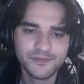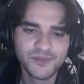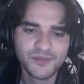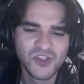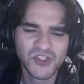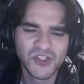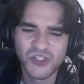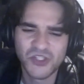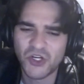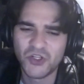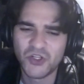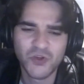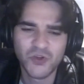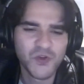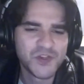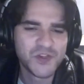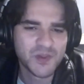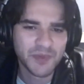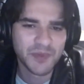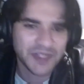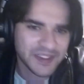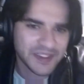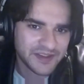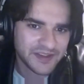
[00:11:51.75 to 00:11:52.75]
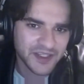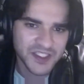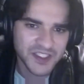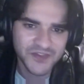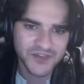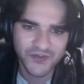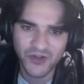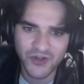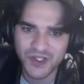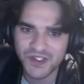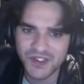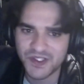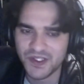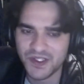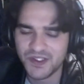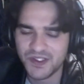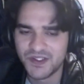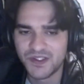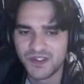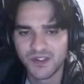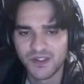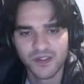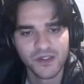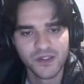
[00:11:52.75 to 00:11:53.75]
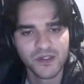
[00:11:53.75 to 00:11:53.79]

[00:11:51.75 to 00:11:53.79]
start doing something like this, for instance.